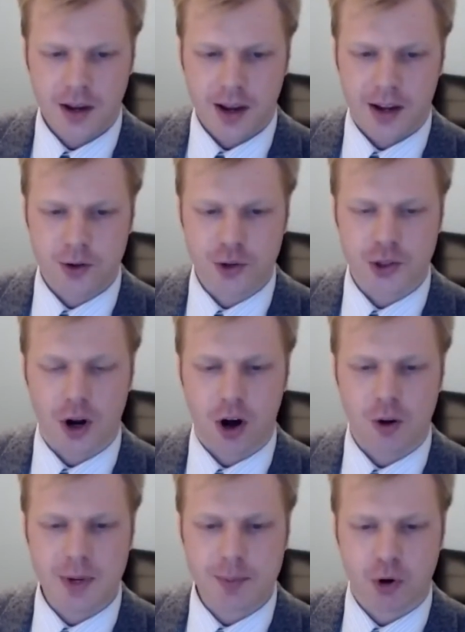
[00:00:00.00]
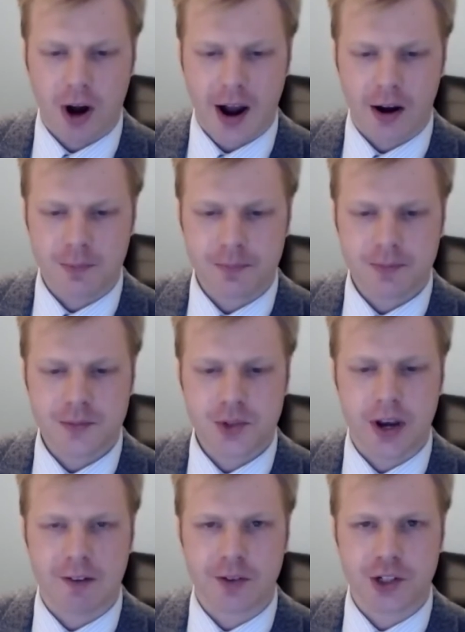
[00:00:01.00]
And you should all be proud to
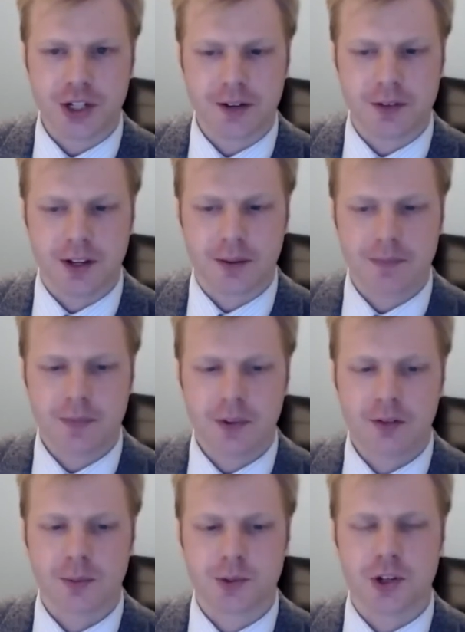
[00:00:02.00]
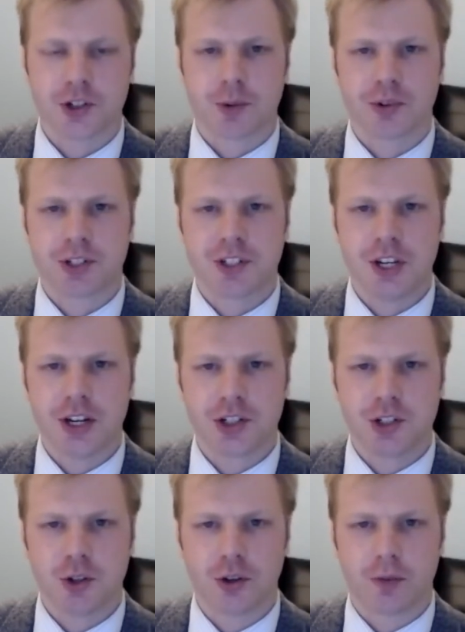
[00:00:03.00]
have achieved it from such a
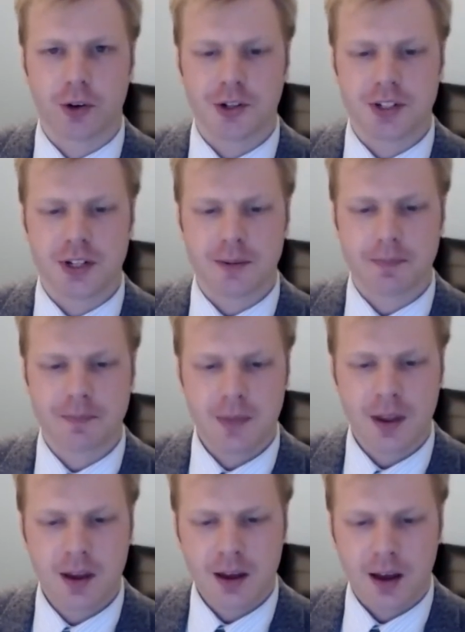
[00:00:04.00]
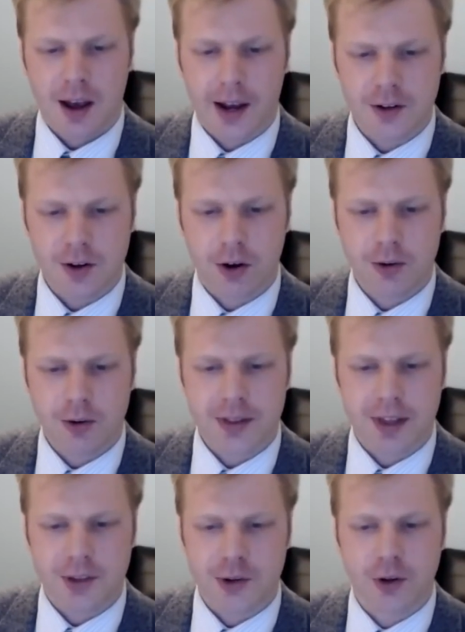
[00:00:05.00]
prestigious university. I know
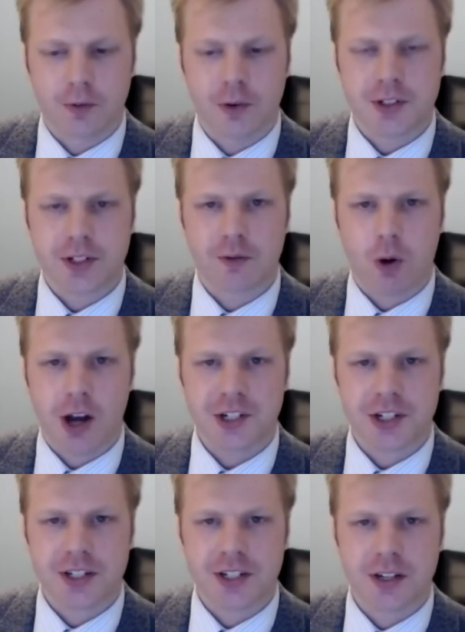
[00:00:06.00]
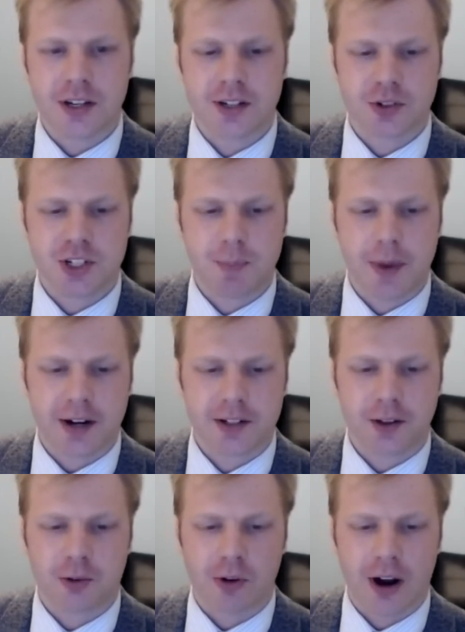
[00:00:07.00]
that the University of Washington is
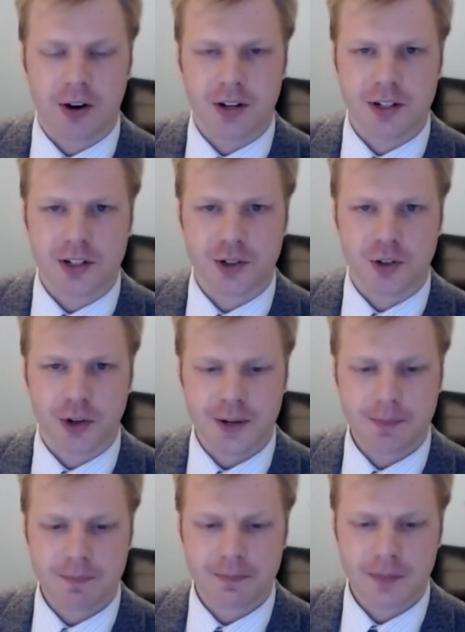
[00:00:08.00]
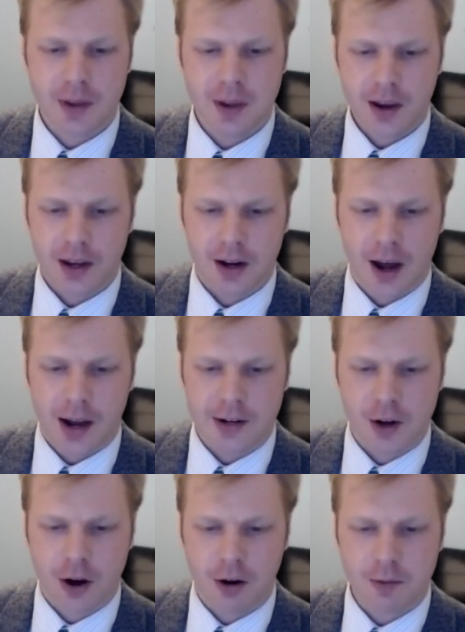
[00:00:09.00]
respected throughout industry, and I
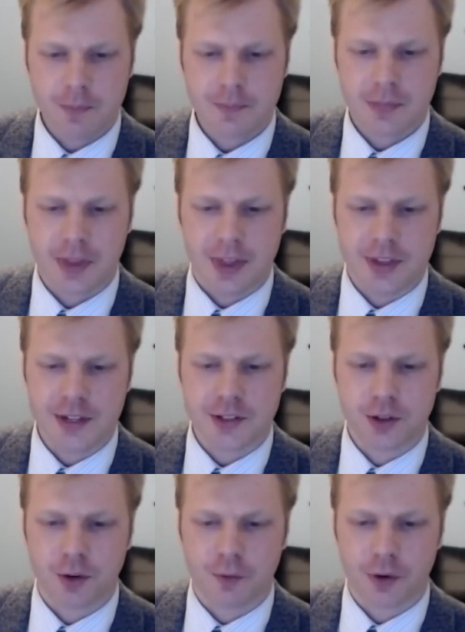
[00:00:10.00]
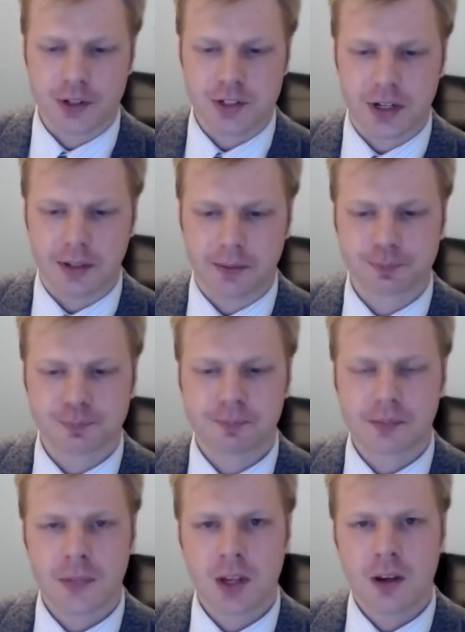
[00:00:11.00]
know that this university
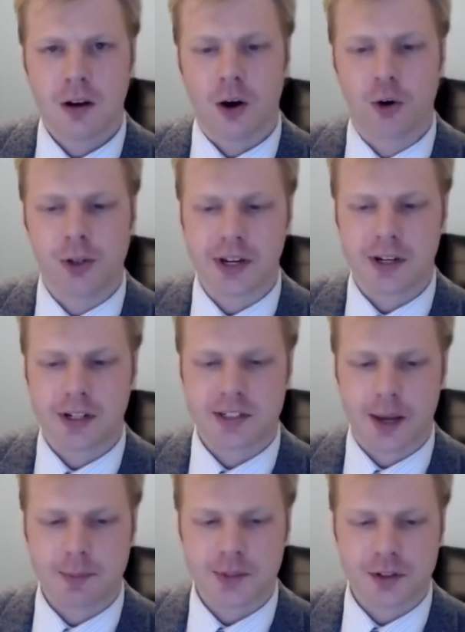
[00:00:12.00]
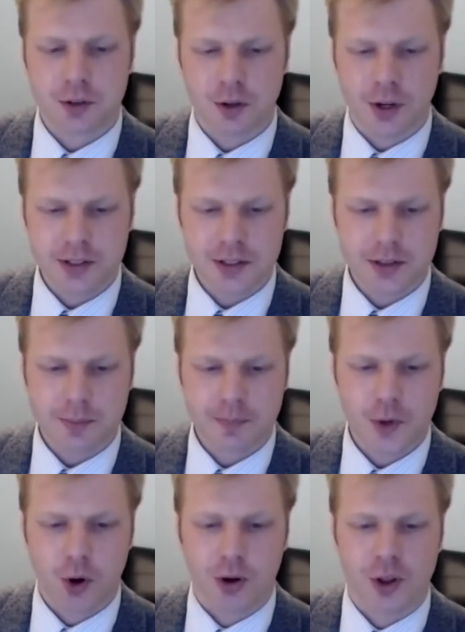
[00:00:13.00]
only accepts students
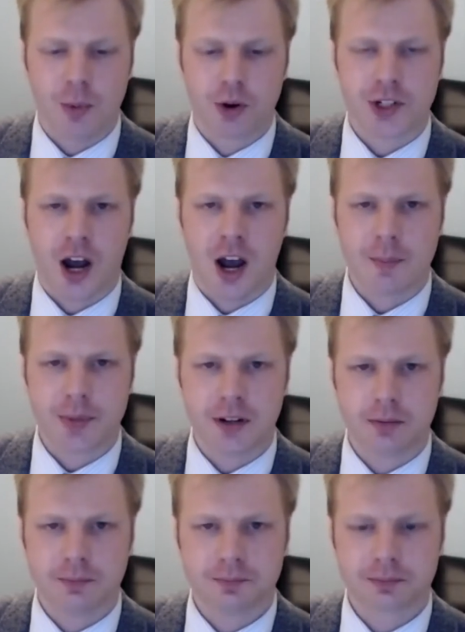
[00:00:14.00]
who are the most competent